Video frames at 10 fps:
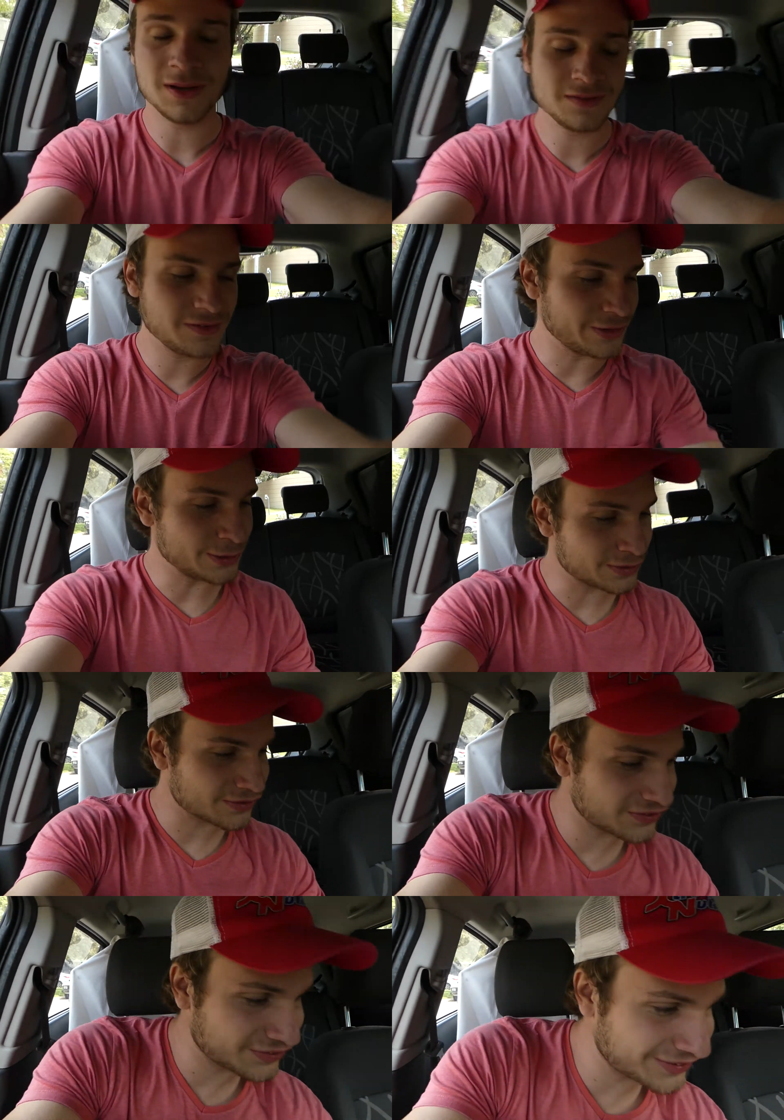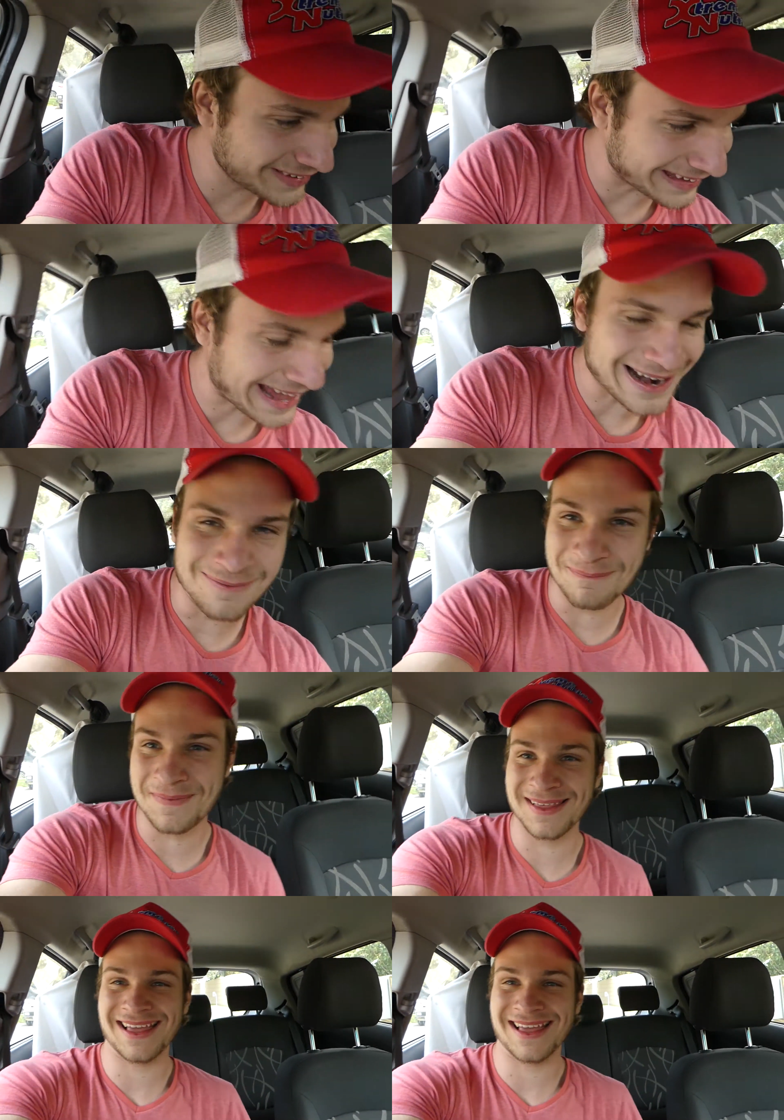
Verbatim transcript: Lindsay, you little scallum.